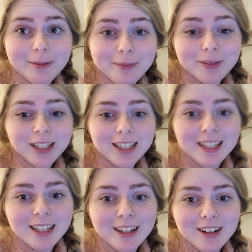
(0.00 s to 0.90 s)
up.
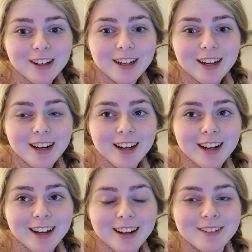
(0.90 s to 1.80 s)

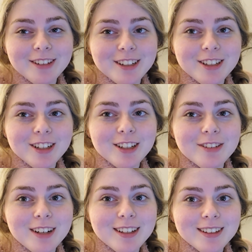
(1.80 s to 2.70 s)
Here, I'm gonna turn
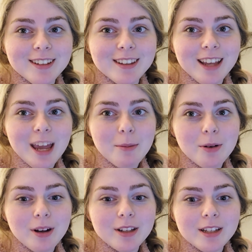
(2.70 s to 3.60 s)
around the
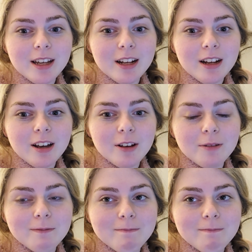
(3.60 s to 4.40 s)
camera around again. Oh.